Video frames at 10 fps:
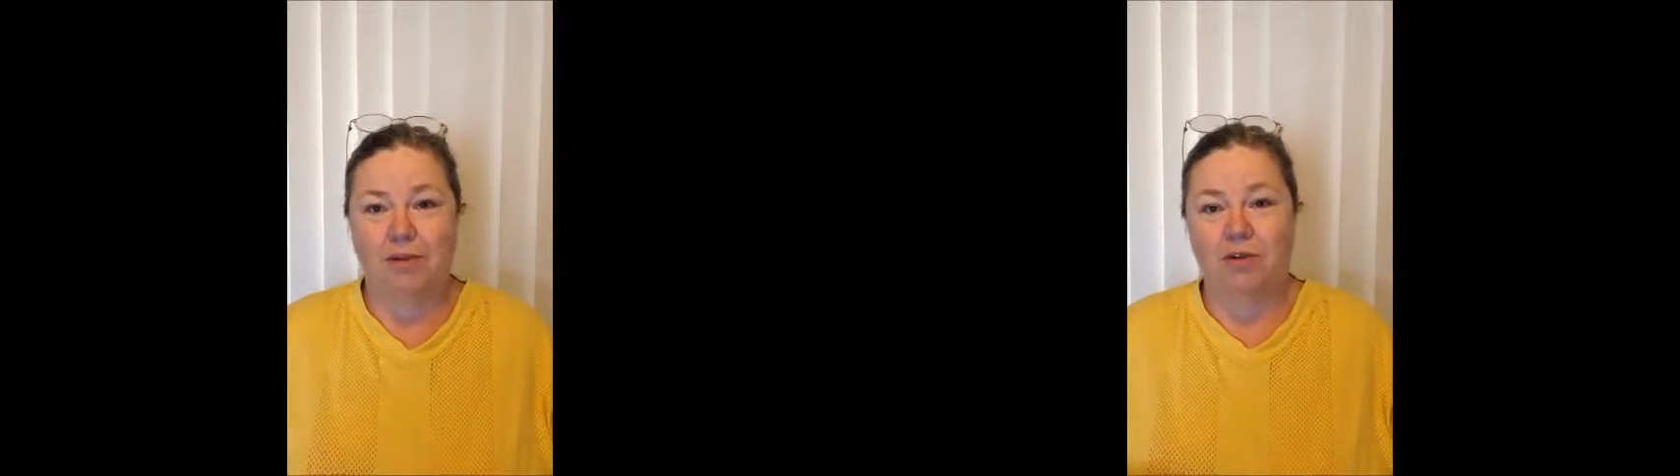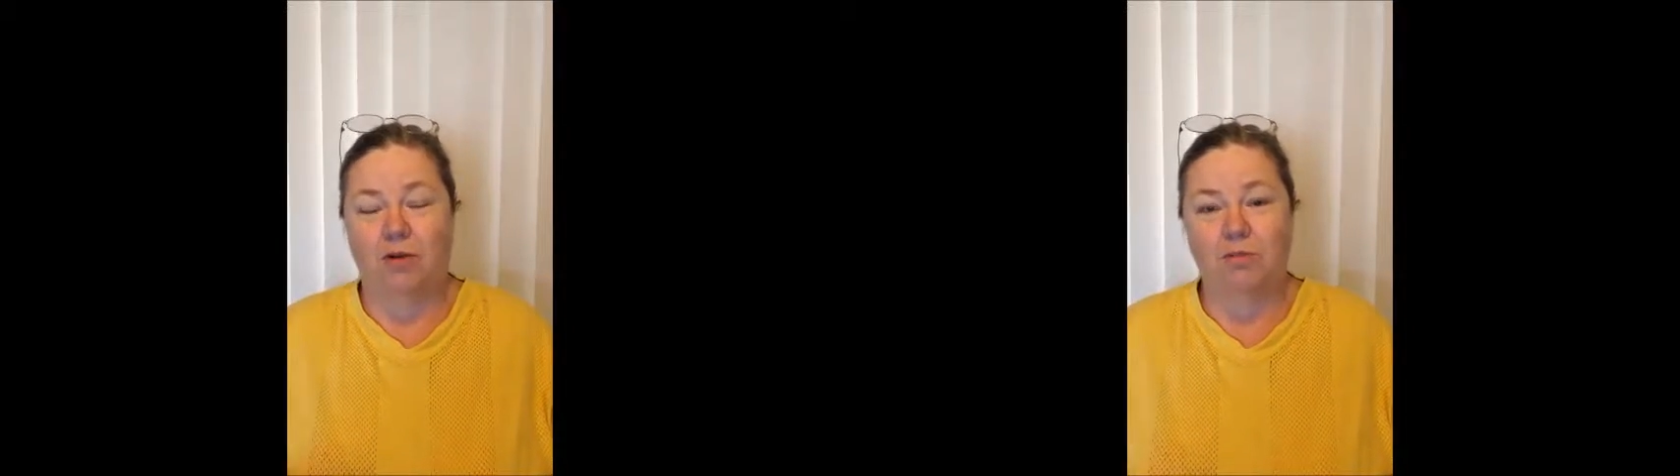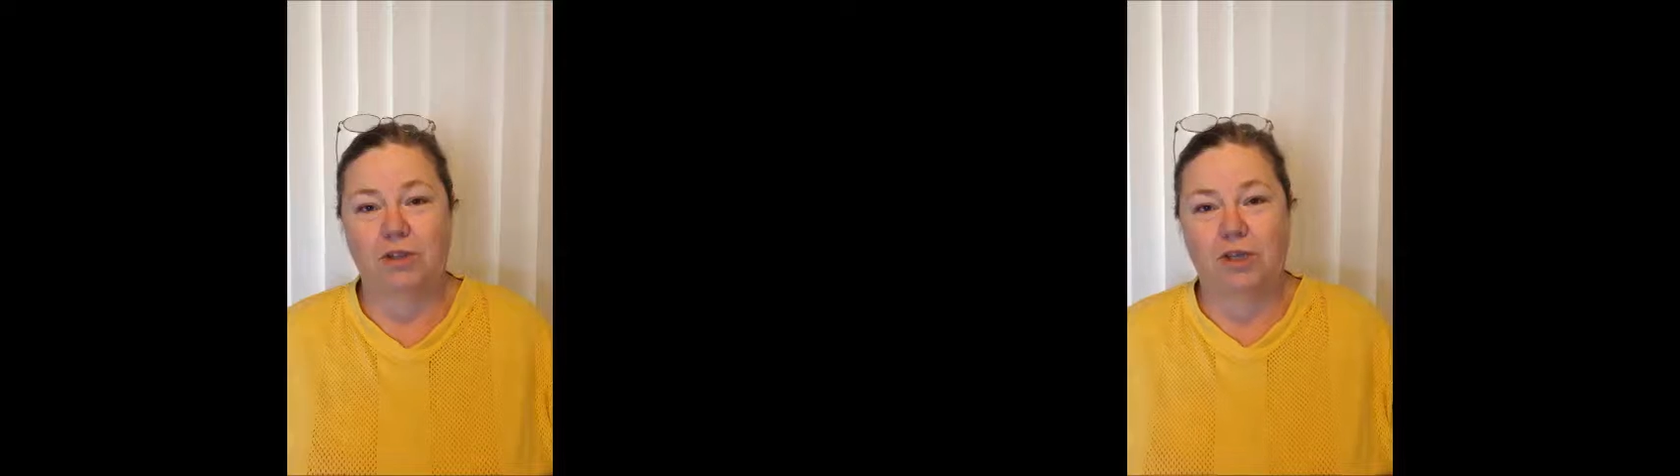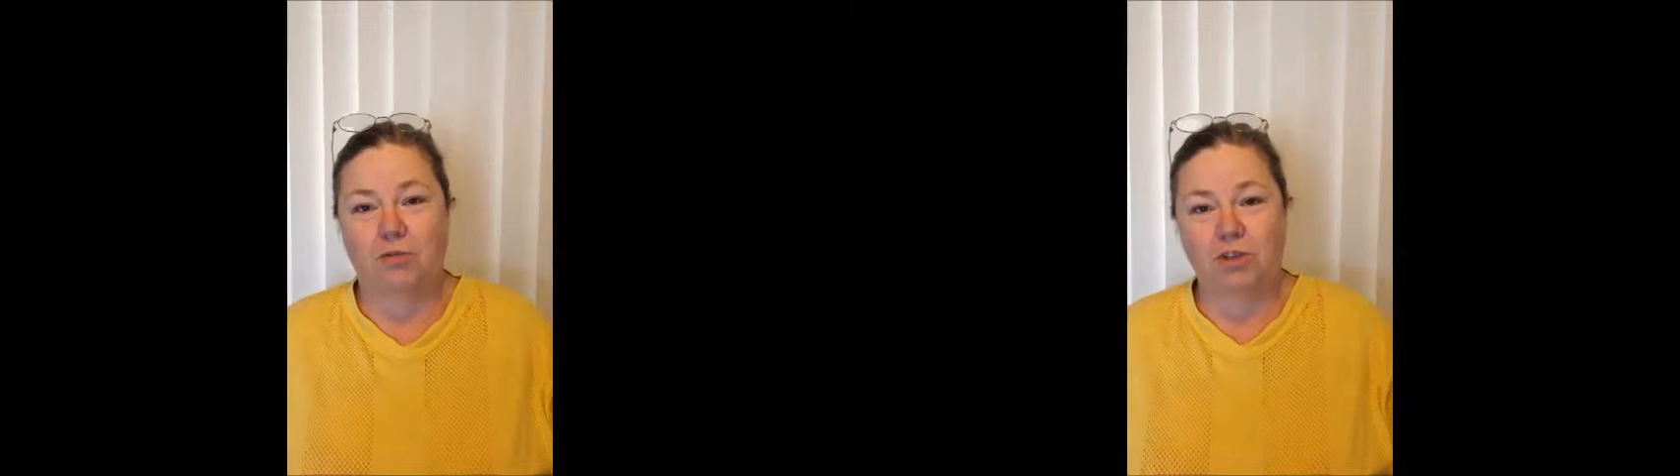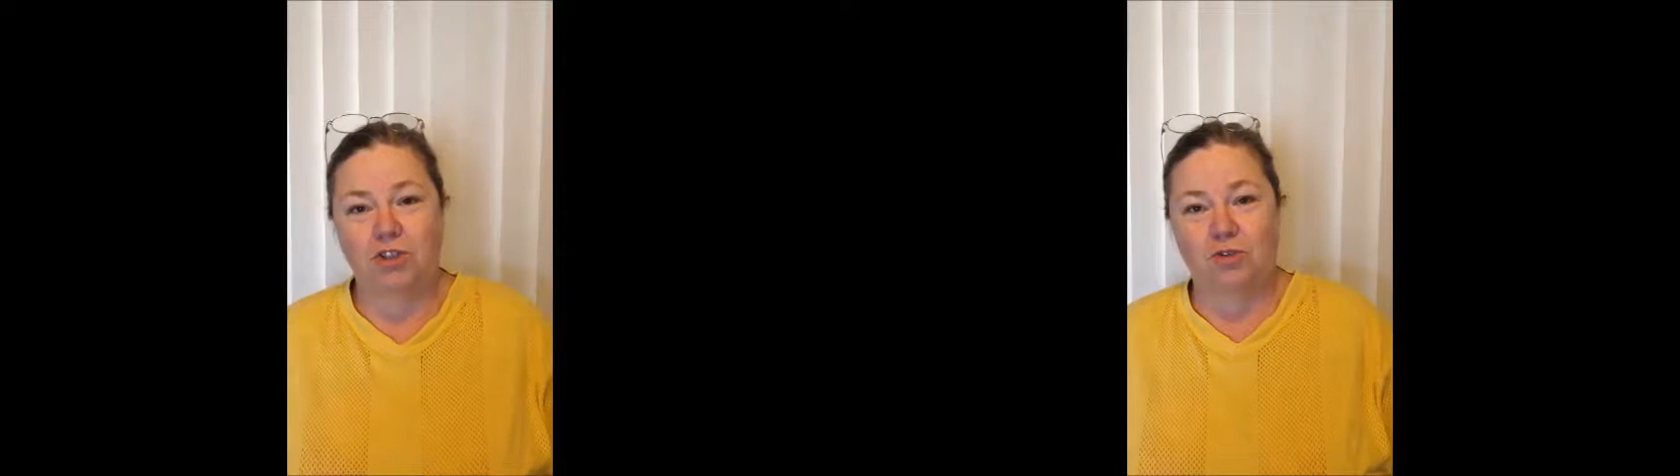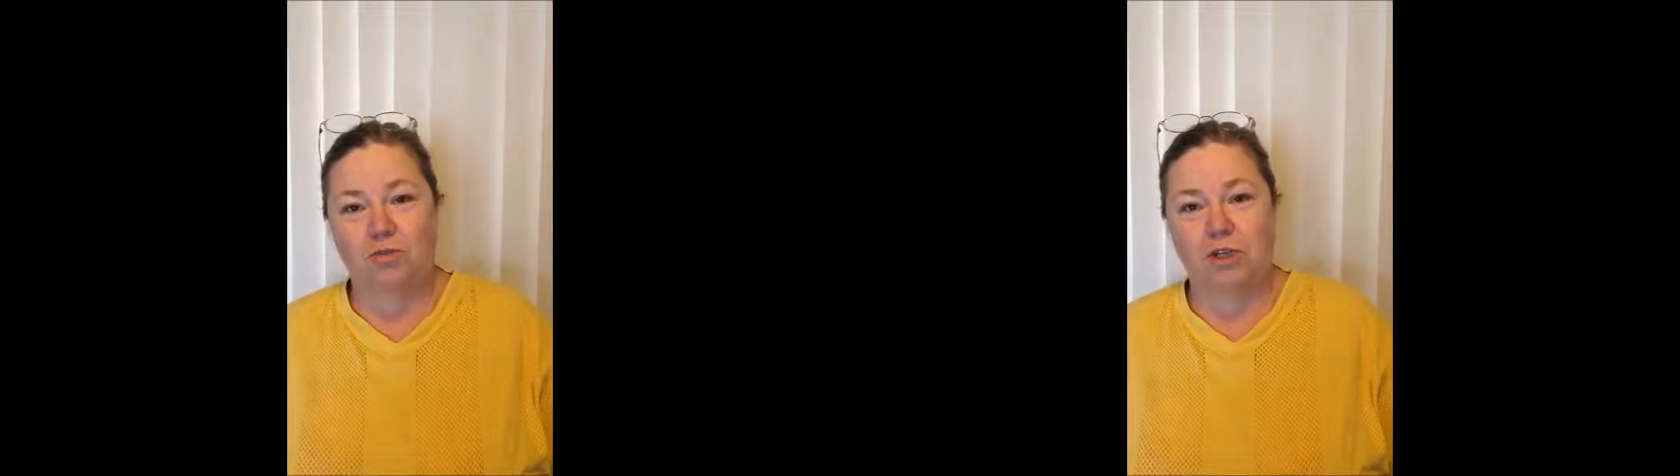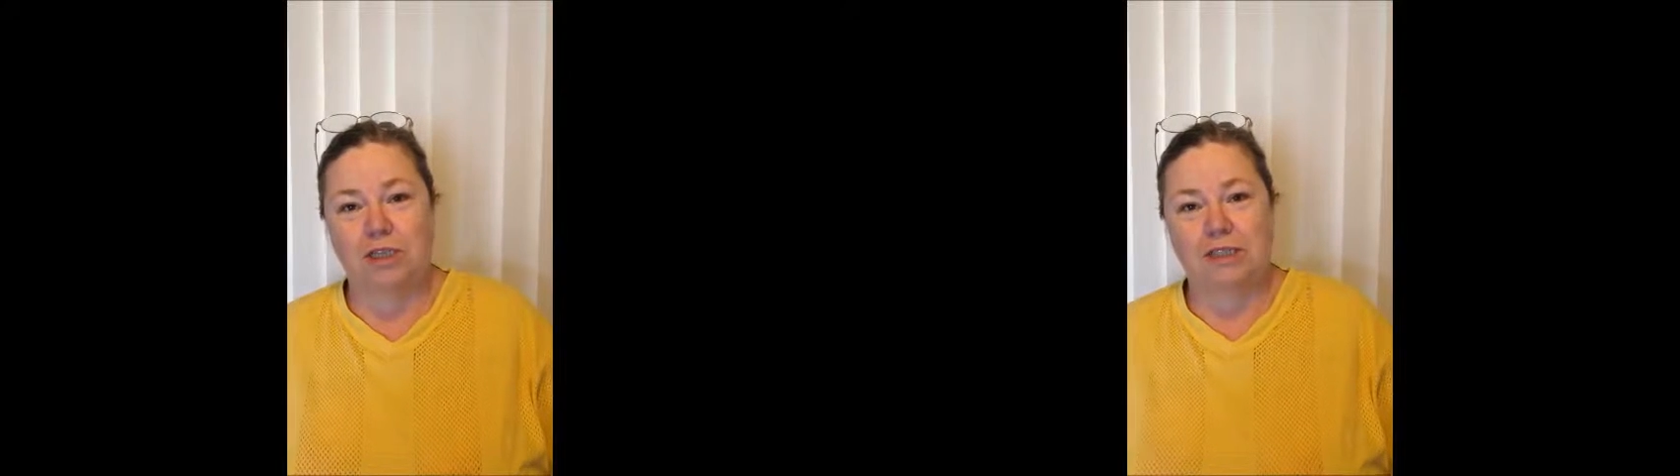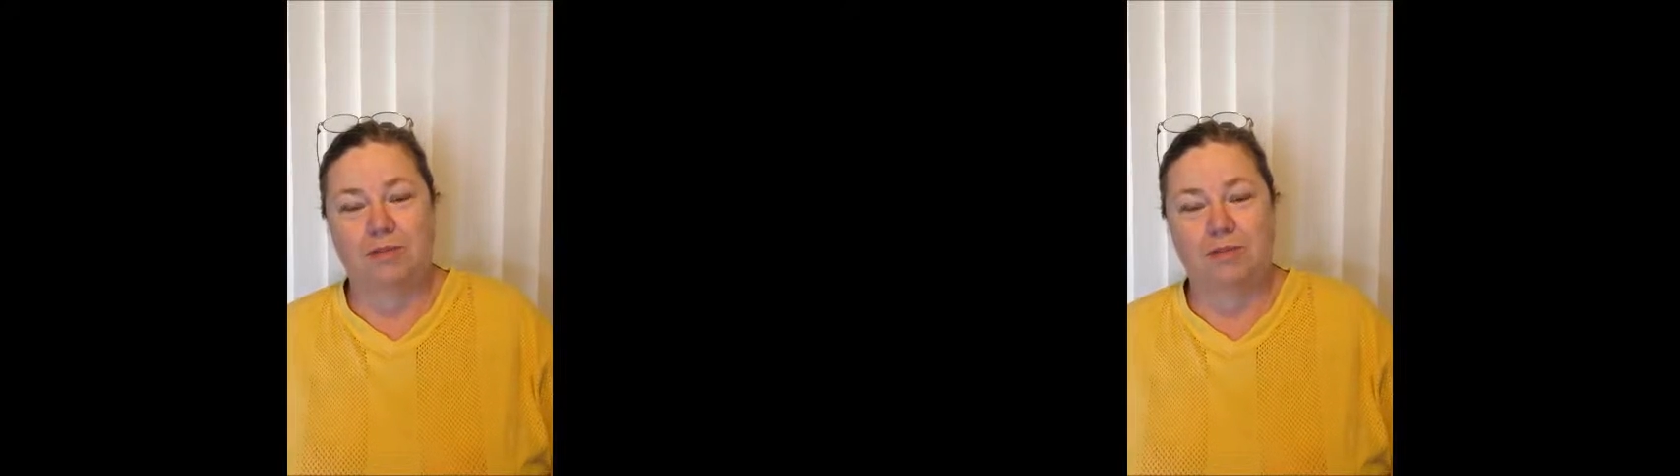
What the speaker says: but not with the original words,